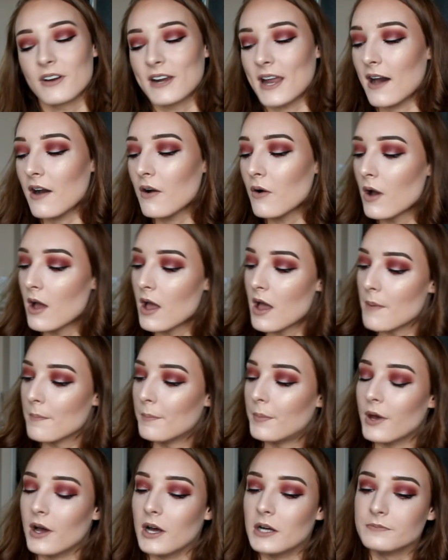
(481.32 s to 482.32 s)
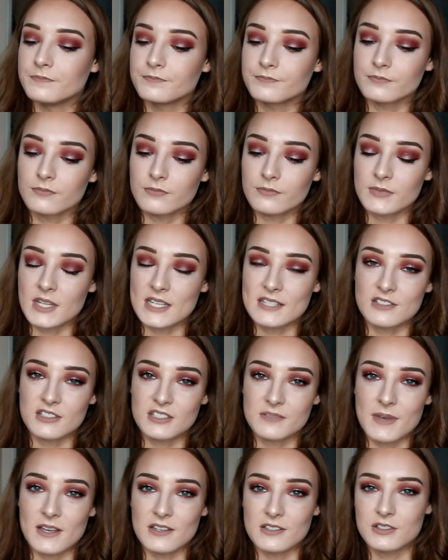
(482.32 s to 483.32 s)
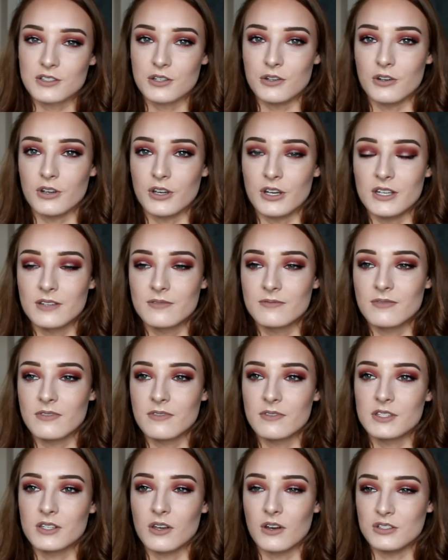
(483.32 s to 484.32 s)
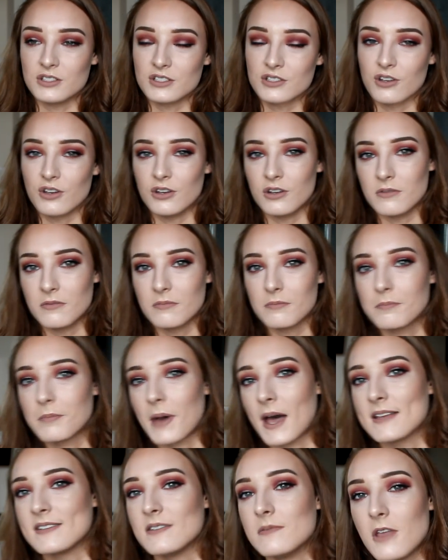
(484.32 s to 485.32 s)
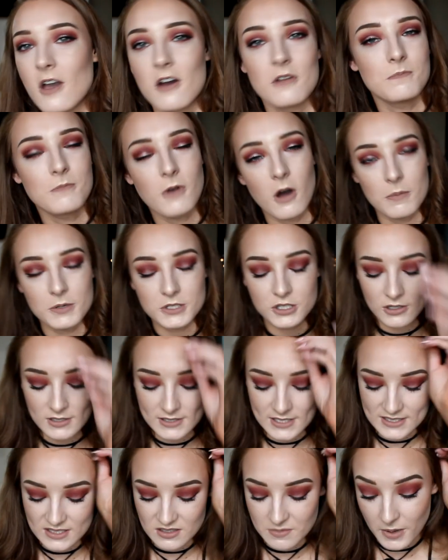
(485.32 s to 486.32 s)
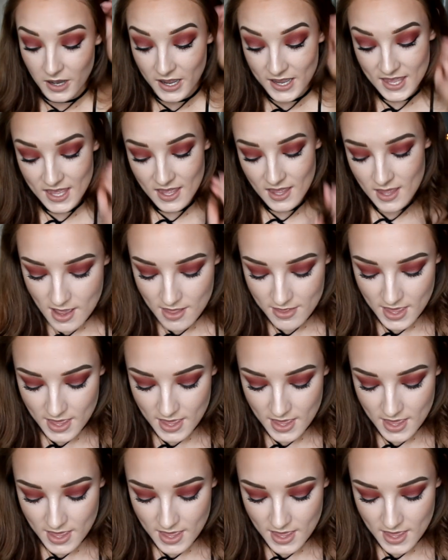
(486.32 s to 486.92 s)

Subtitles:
run out, but this just smells too good, so I just couldn't pass up the opportunity to buy it.